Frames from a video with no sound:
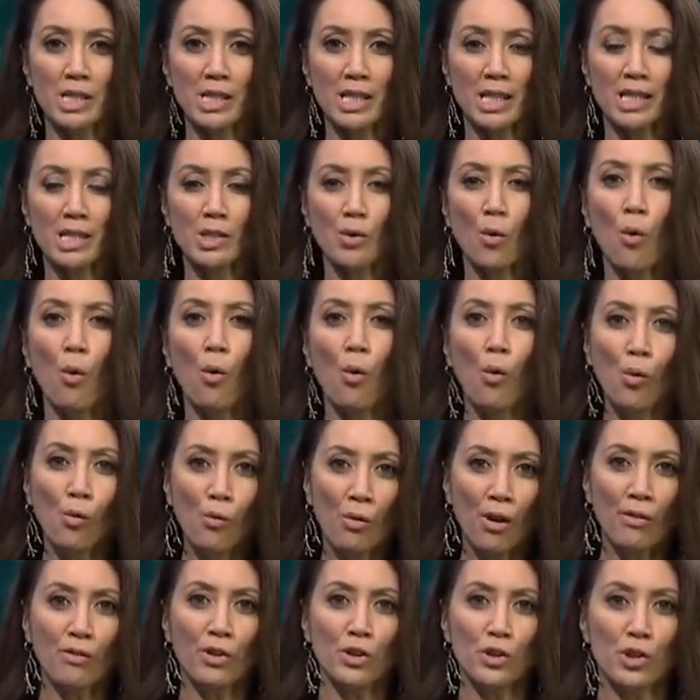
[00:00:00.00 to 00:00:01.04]
says all
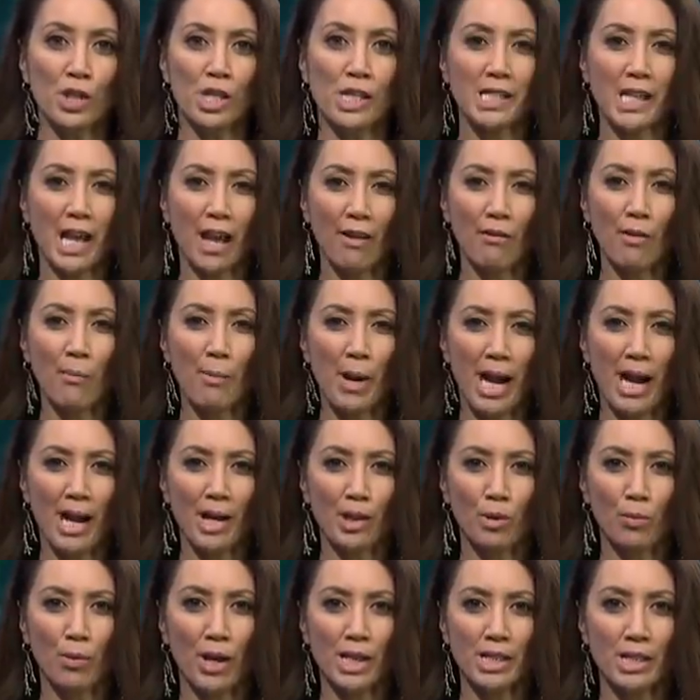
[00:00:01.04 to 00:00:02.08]
refugees have a
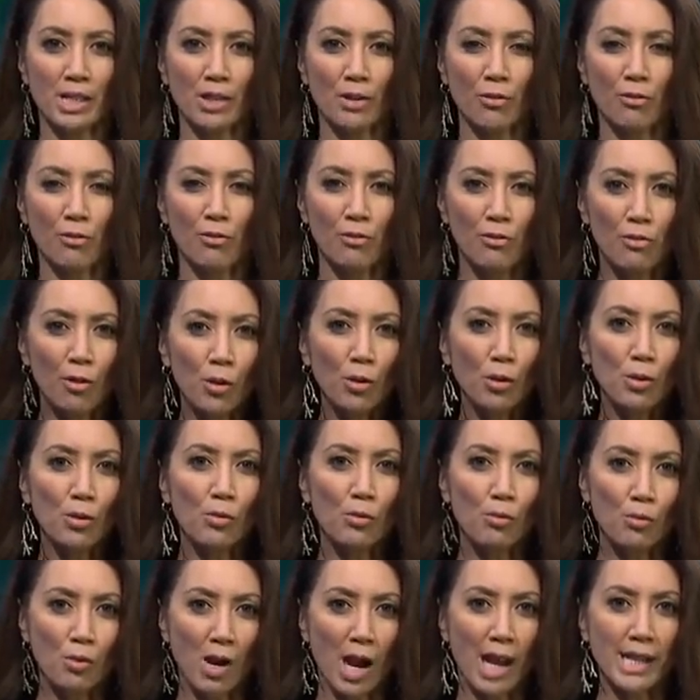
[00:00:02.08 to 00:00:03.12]
pathway to the full
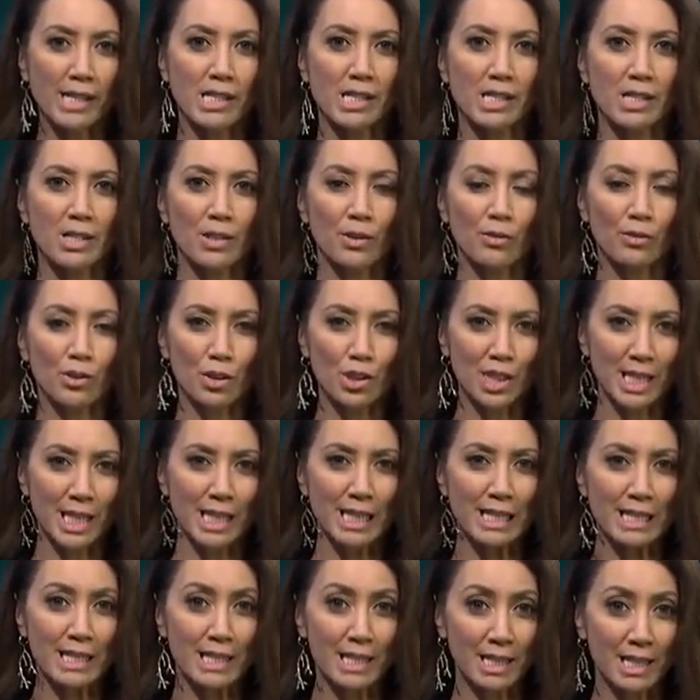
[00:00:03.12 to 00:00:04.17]
rights of New
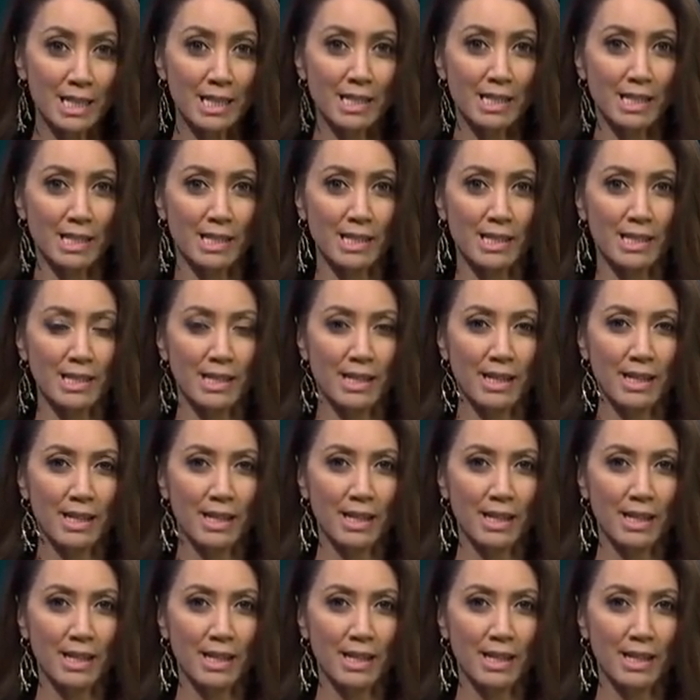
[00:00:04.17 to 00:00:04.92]
Zealand citizens,